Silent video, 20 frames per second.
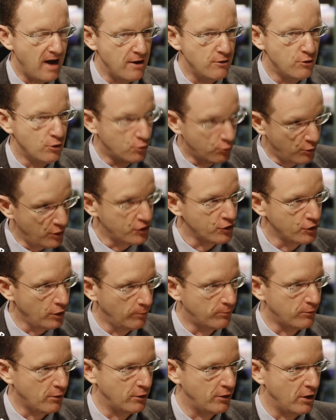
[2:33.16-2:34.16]

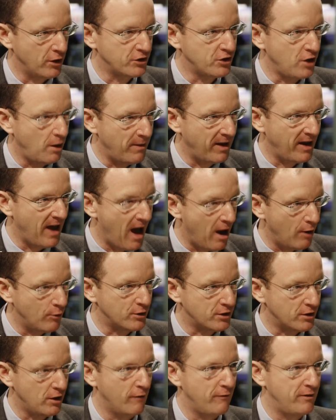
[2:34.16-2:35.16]
nutritional products coming
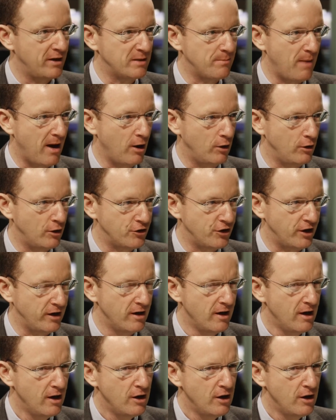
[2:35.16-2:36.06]
out of this biology.